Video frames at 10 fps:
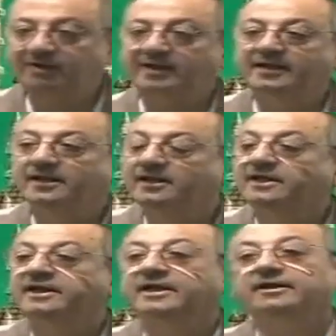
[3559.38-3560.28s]
why
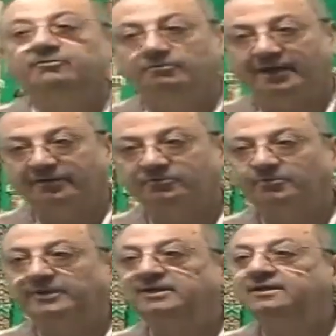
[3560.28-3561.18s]
we have to
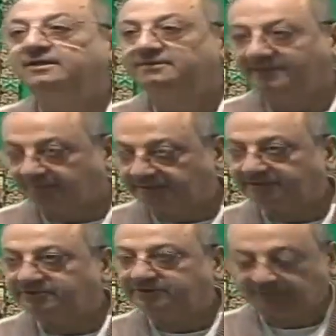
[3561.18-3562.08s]
bring
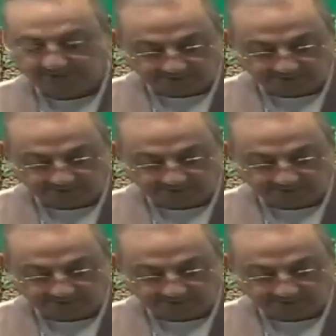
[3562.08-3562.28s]
tamiz.